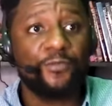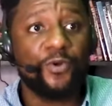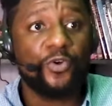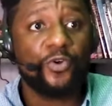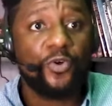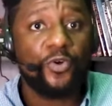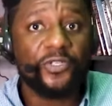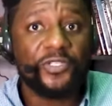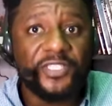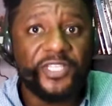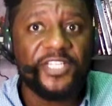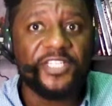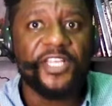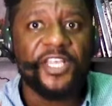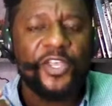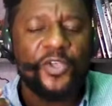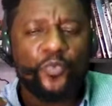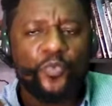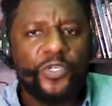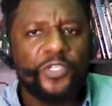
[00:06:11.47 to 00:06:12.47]
more content,
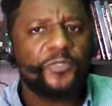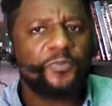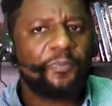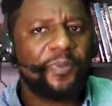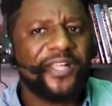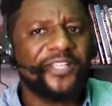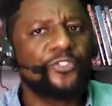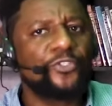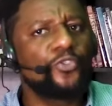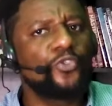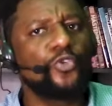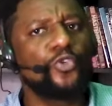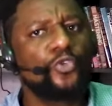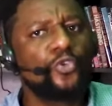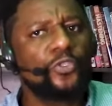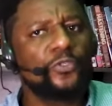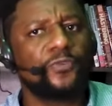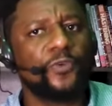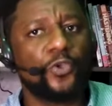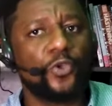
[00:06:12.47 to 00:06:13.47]
which part should you
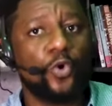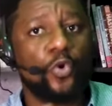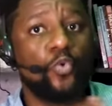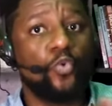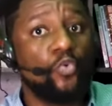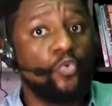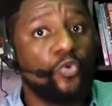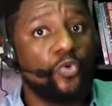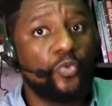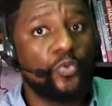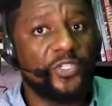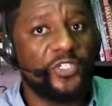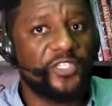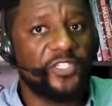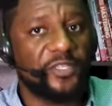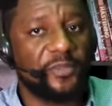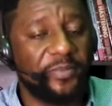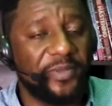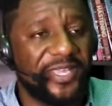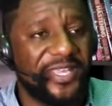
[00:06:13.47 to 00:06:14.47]
use for your hook, which
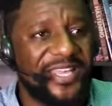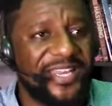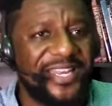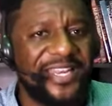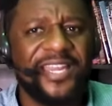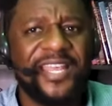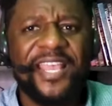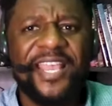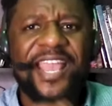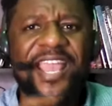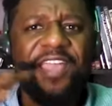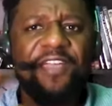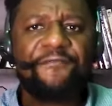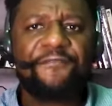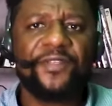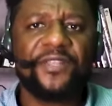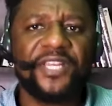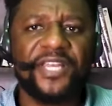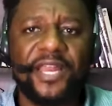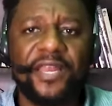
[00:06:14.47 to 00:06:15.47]
is the beginning,
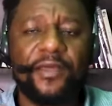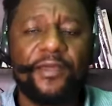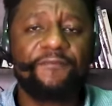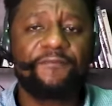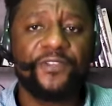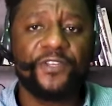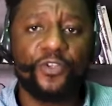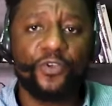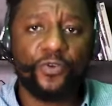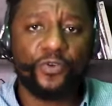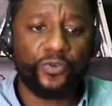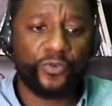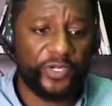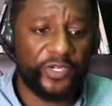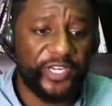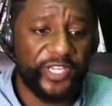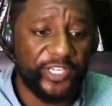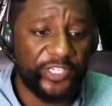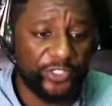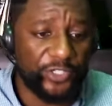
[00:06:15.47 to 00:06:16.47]
everything at that video
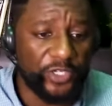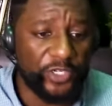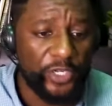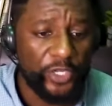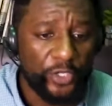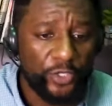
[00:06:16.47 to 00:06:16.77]
creation,